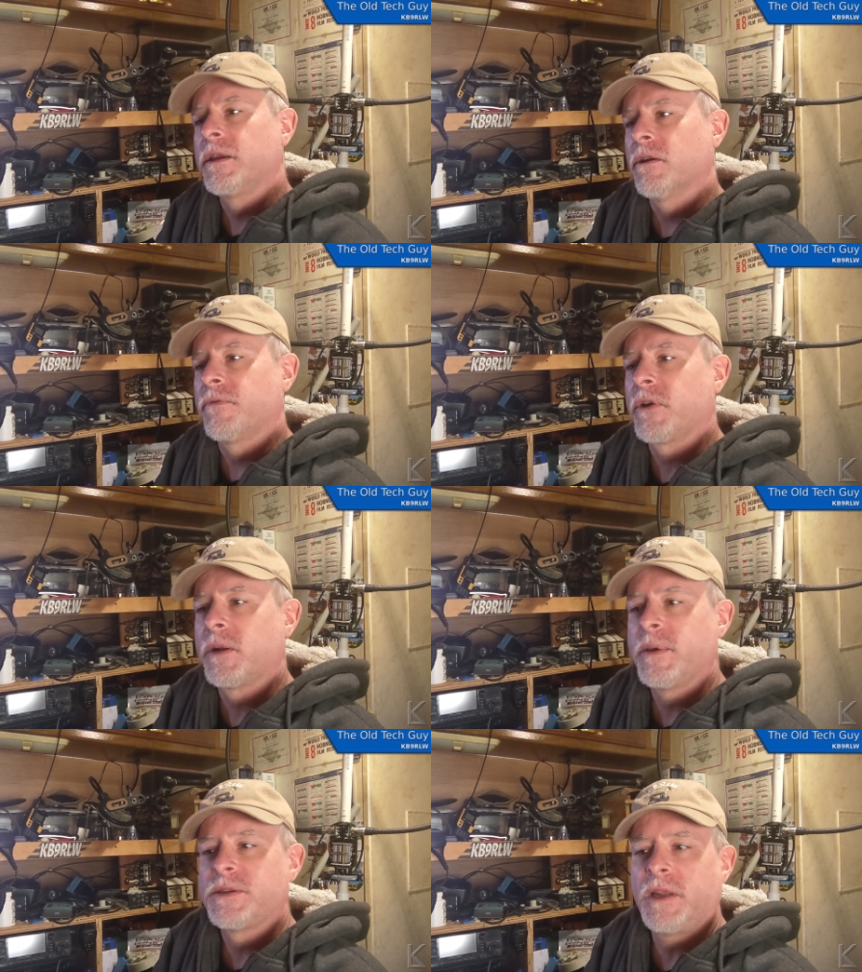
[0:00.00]
You know, if you're
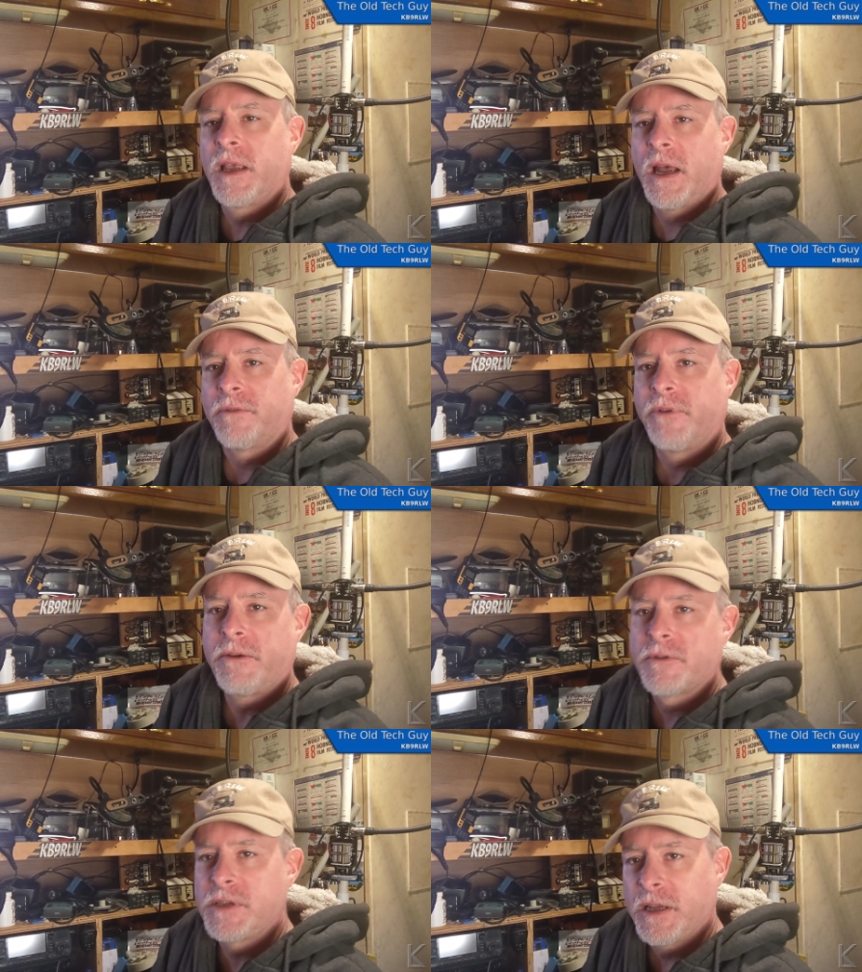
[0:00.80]
going to be sitting on a
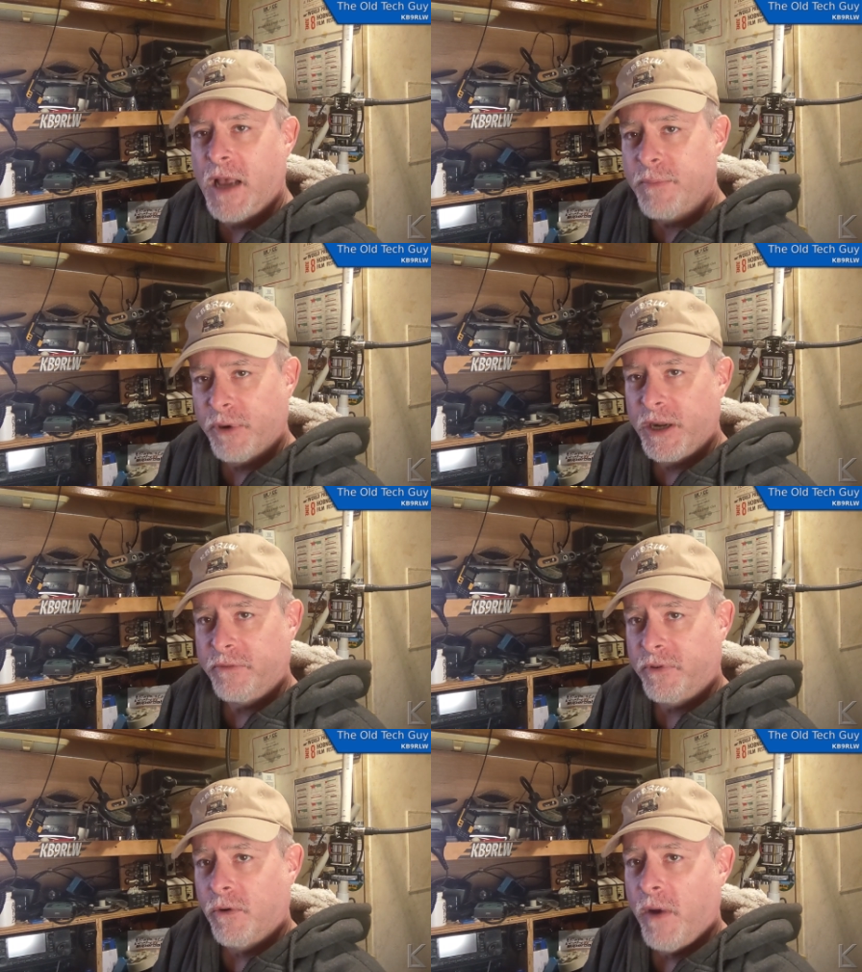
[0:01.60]
frequency and
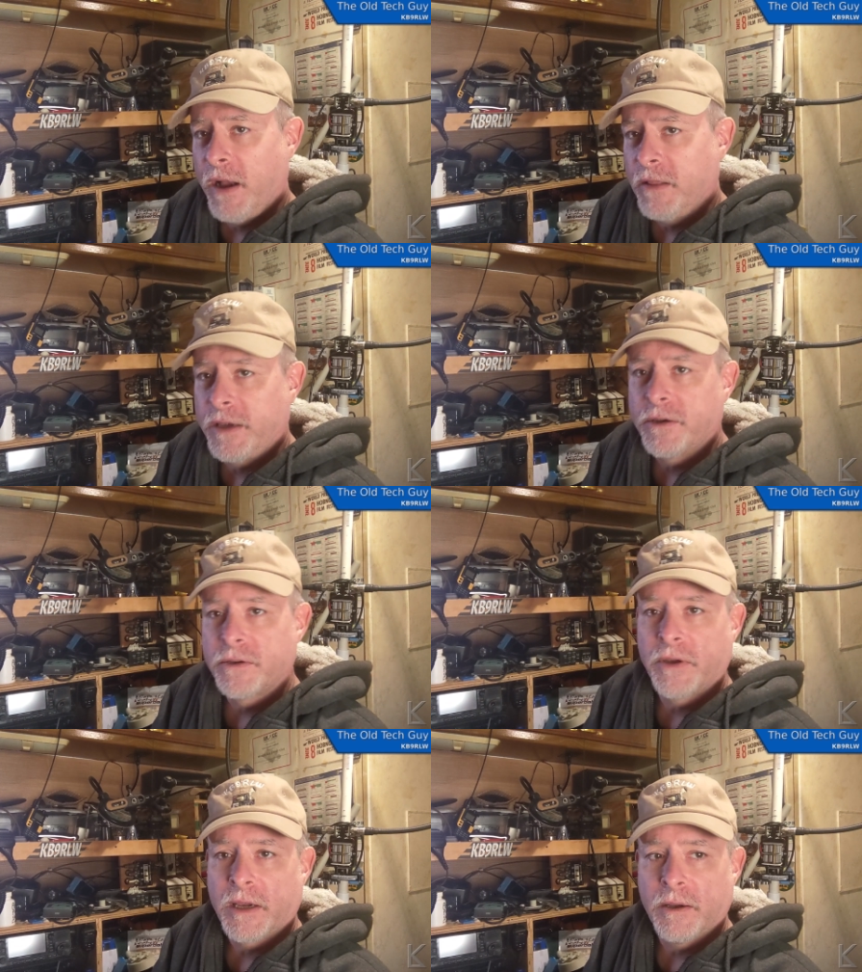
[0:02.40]
operating for a while, like
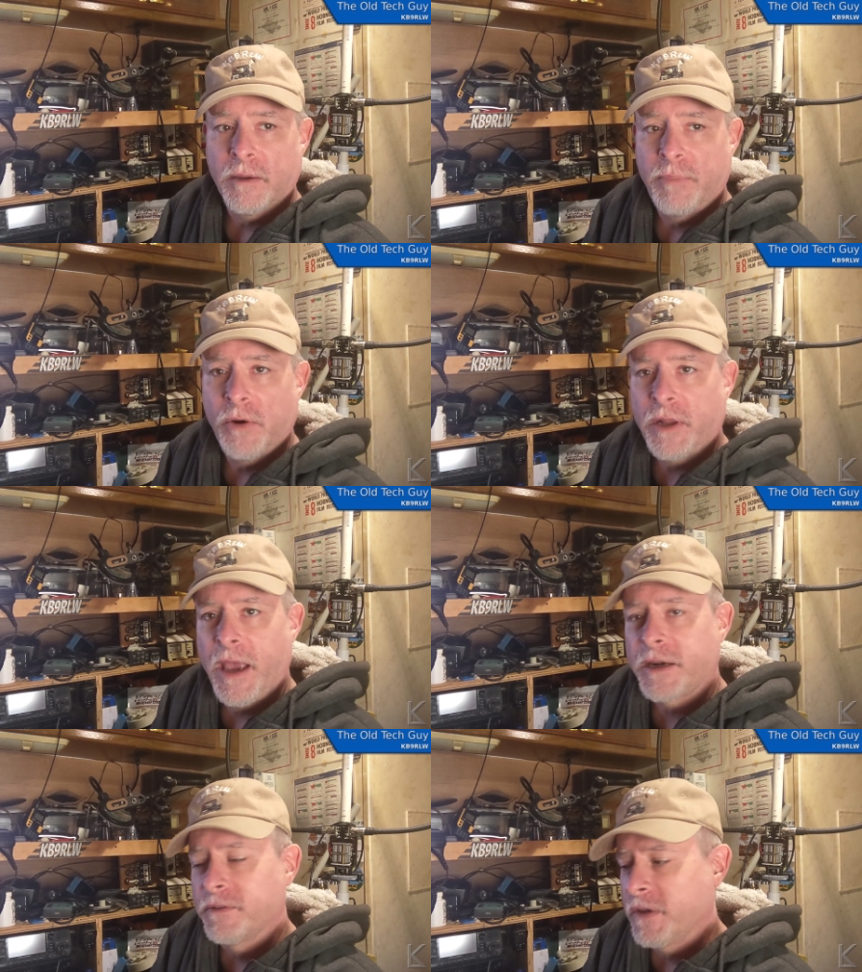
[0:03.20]
you're doing a, a POTA
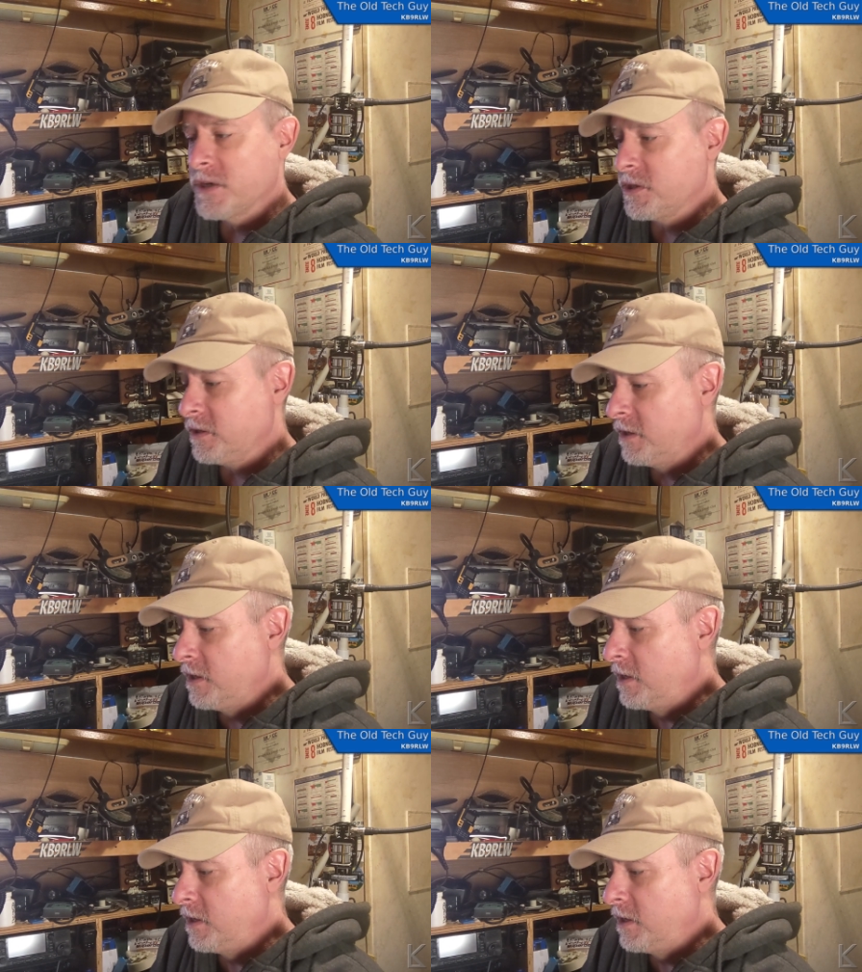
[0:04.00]
activation,